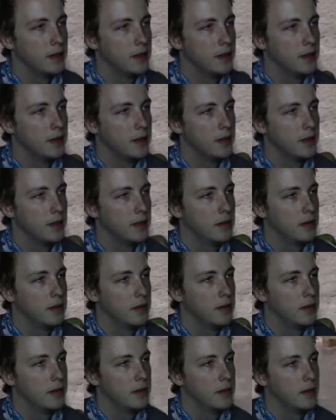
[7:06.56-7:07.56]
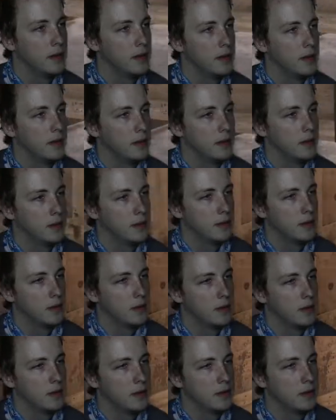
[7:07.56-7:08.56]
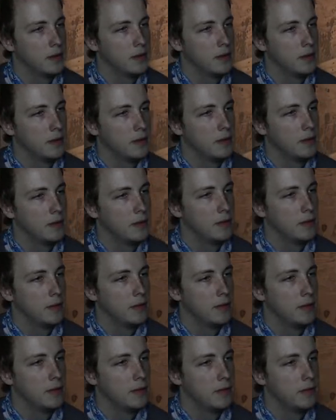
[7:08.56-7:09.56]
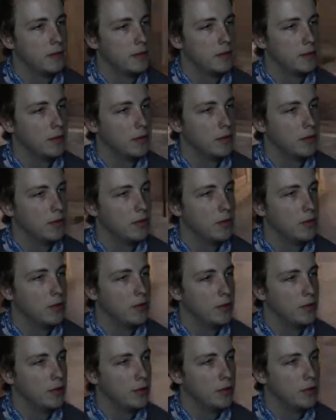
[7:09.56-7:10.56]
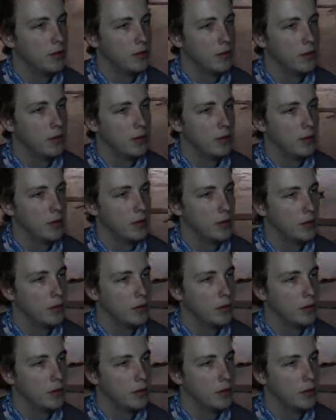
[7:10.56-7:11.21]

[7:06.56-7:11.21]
Nobody speaks.